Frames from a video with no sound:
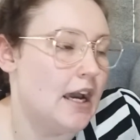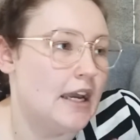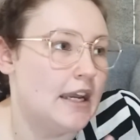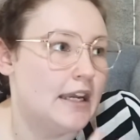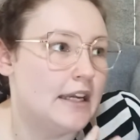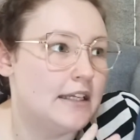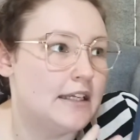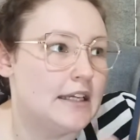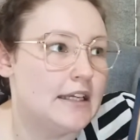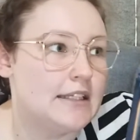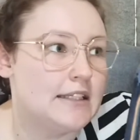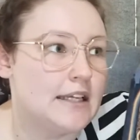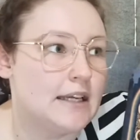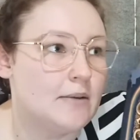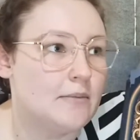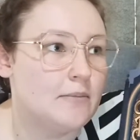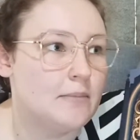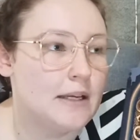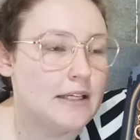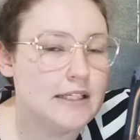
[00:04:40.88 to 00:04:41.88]
it is
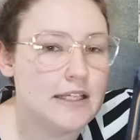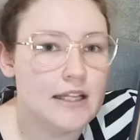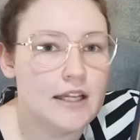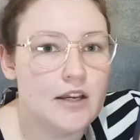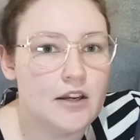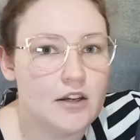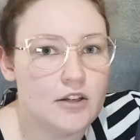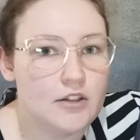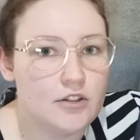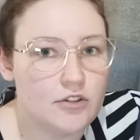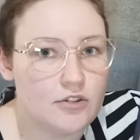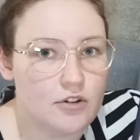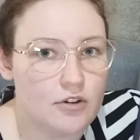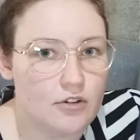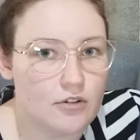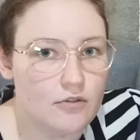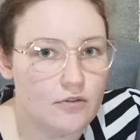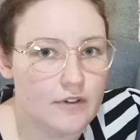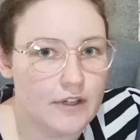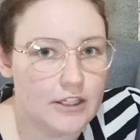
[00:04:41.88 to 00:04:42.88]
basically a
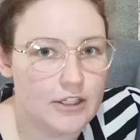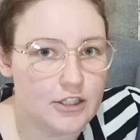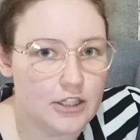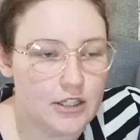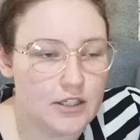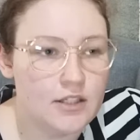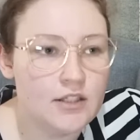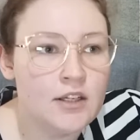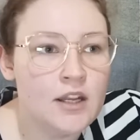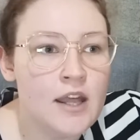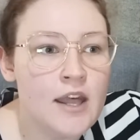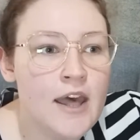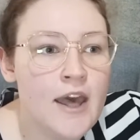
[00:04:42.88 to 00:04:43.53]
historical fiction